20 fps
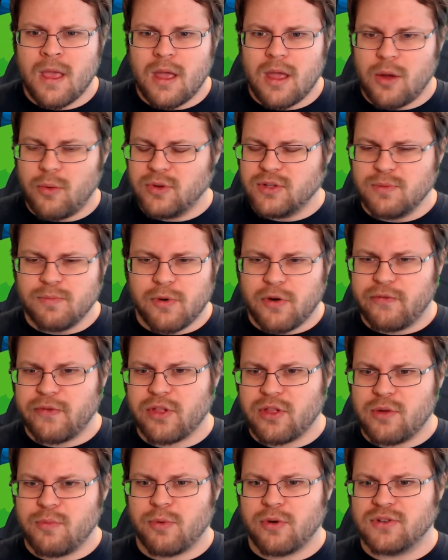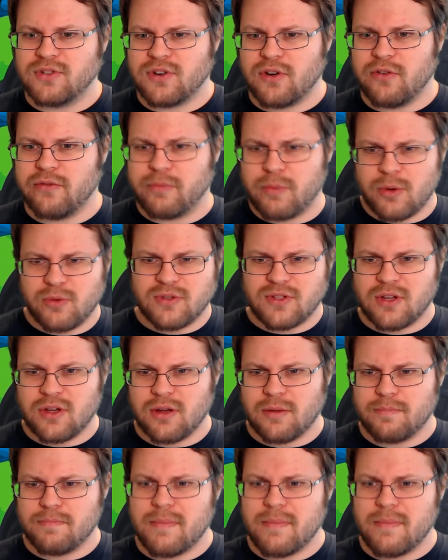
wasn't perfectly preserved, but it was a